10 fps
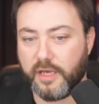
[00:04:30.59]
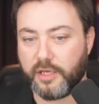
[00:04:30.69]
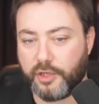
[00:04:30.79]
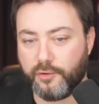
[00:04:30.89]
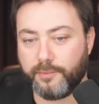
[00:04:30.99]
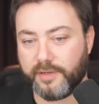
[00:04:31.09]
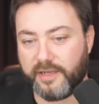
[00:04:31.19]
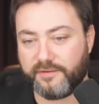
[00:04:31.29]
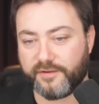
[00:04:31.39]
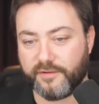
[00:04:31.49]
Hume
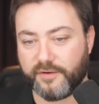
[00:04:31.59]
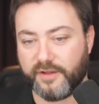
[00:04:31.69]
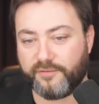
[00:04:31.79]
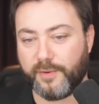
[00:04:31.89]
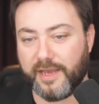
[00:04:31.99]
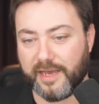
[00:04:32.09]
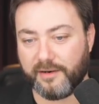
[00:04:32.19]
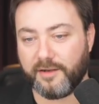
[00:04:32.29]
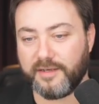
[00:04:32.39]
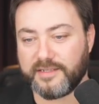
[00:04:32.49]
believed that if we
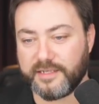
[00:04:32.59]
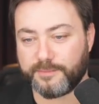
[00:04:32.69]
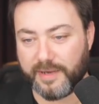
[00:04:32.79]
analyse this